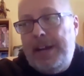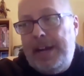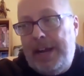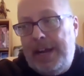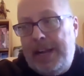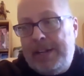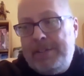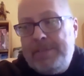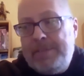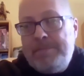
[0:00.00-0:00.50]

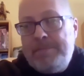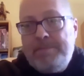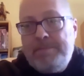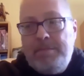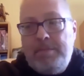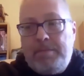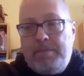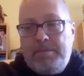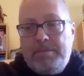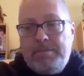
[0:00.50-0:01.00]
And
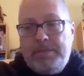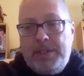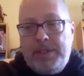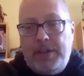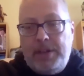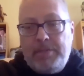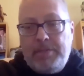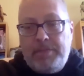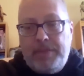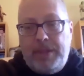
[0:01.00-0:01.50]

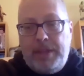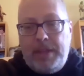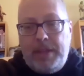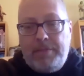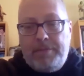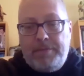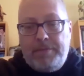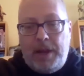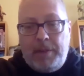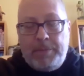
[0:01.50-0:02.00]

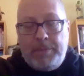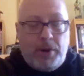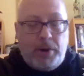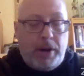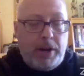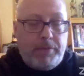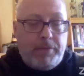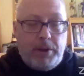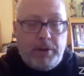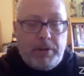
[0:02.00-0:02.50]
if I'm
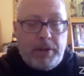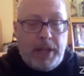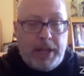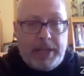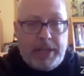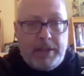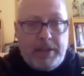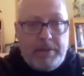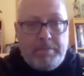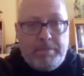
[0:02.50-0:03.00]
sorry if you don't
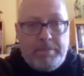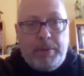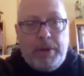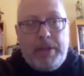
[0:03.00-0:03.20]
like it,